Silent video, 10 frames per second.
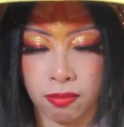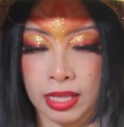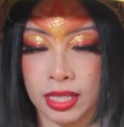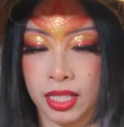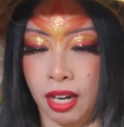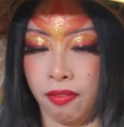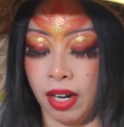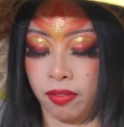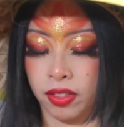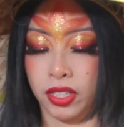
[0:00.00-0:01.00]
message I've
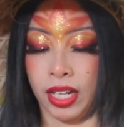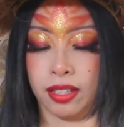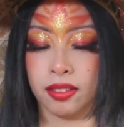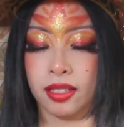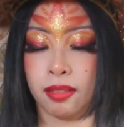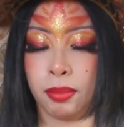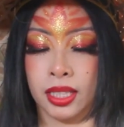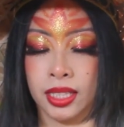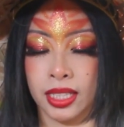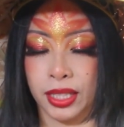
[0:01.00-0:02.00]
ever channeled. Let me
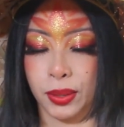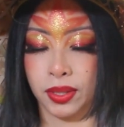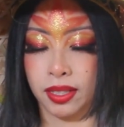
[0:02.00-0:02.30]
continue.